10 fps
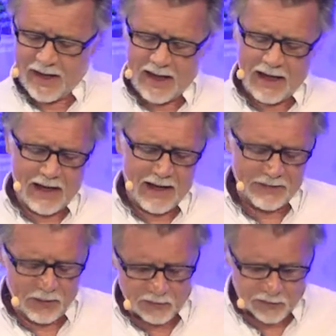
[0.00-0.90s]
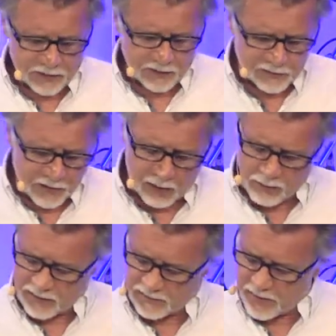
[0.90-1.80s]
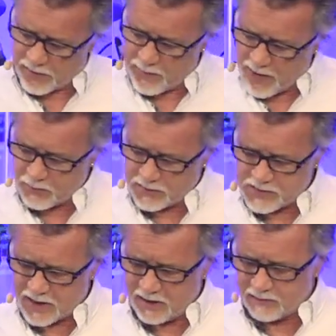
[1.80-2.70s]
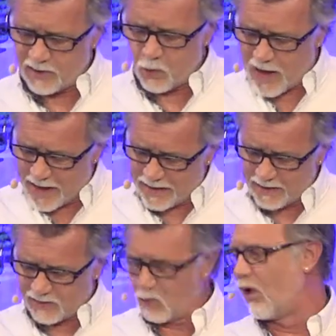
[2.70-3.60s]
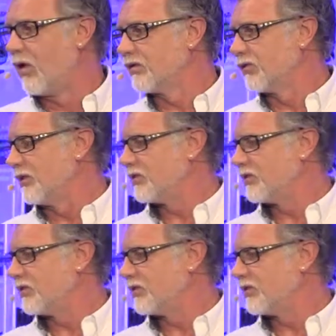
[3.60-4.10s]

And also the story is not about changing wine into water, it's